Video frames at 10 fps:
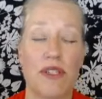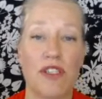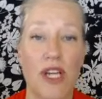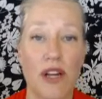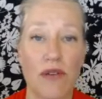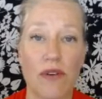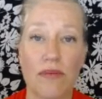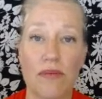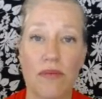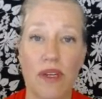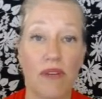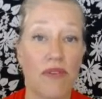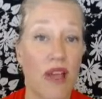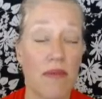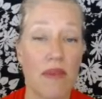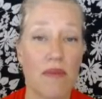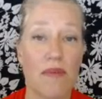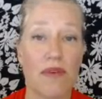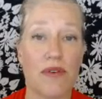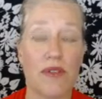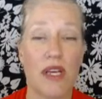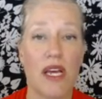in general, better family members.